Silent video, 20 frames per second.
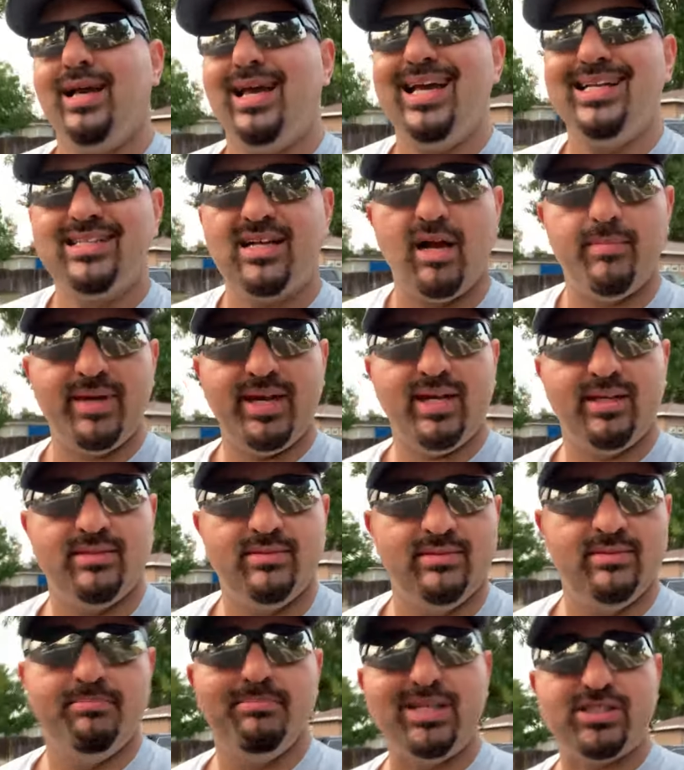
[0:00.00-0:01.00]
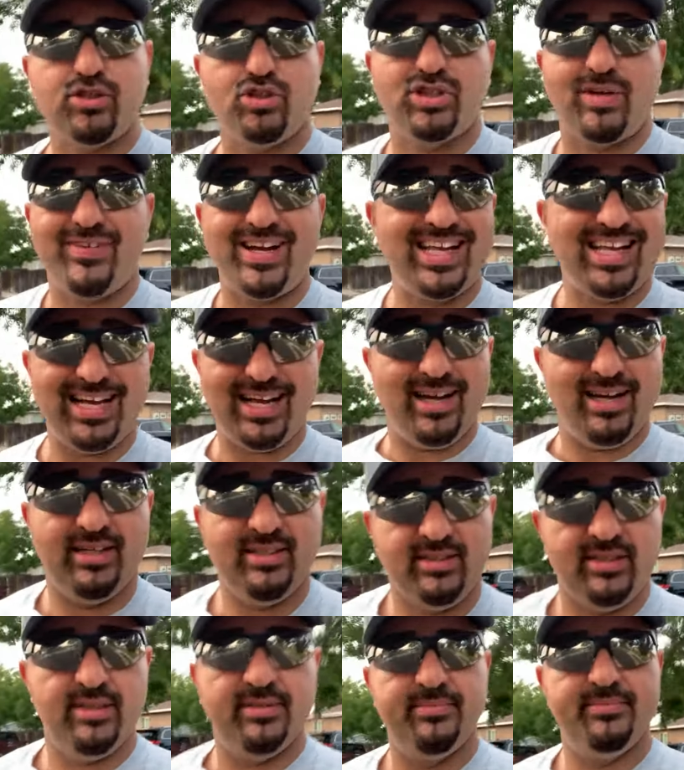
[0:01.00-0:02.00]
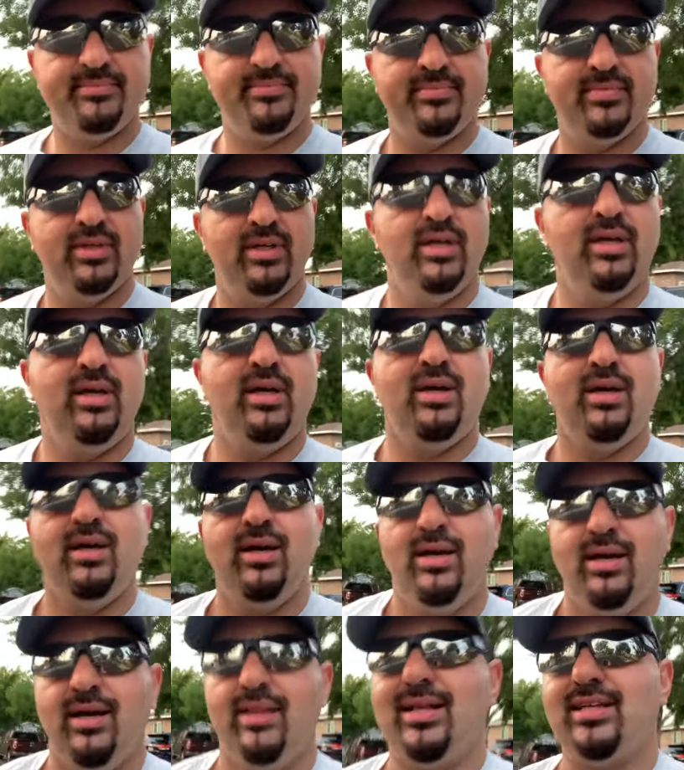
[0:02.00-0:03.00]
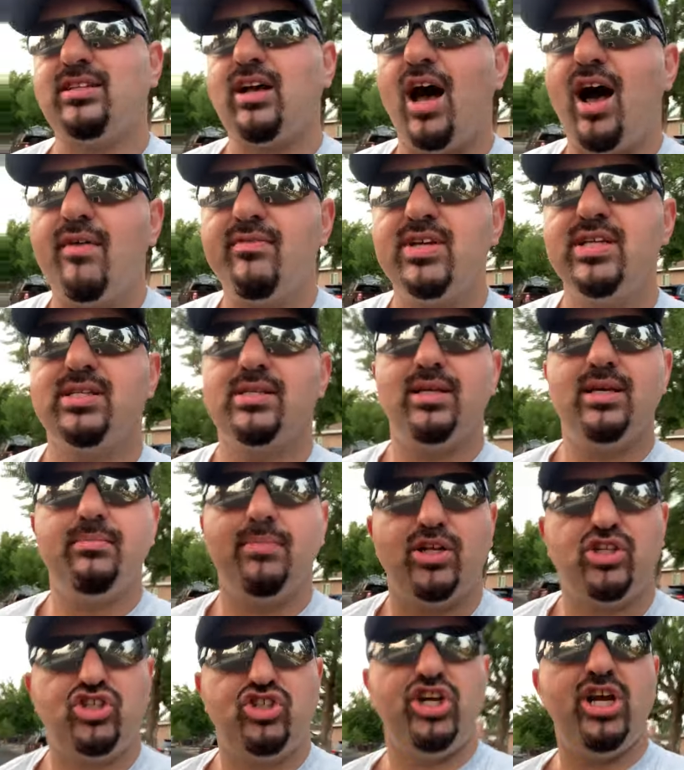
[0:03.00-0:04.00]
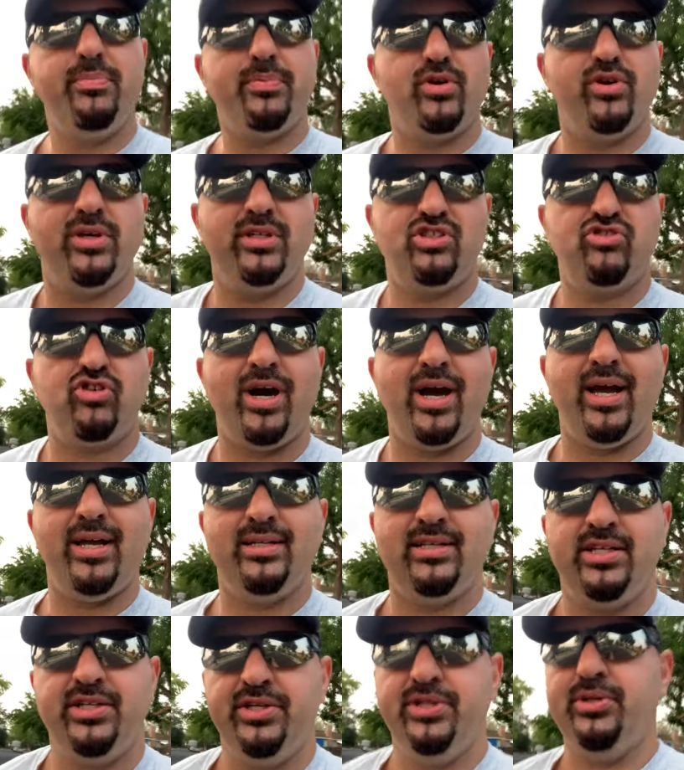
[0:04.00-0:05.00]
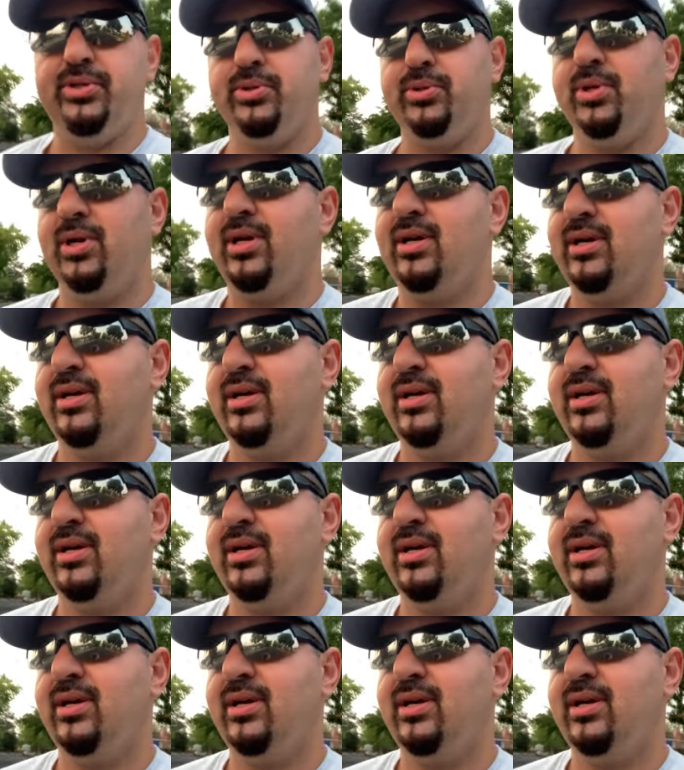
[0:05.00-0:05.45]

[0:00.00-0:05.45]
incoming missiles of any kind. That's obviously much cheaper than trying to